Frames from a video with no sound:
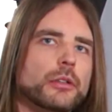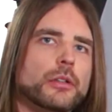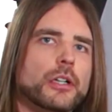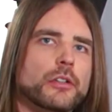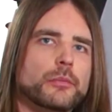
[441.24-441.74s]

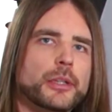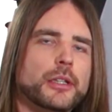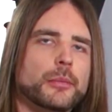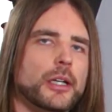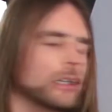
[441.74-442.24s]
of Mickey
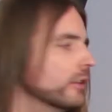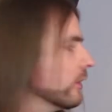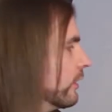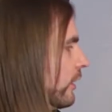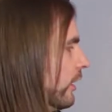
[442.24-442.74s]
Mouse
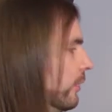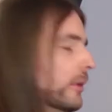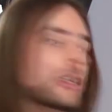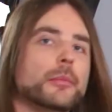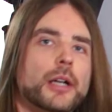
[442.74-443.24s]
and
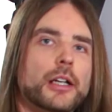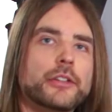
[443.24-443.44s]
Minnie Mouse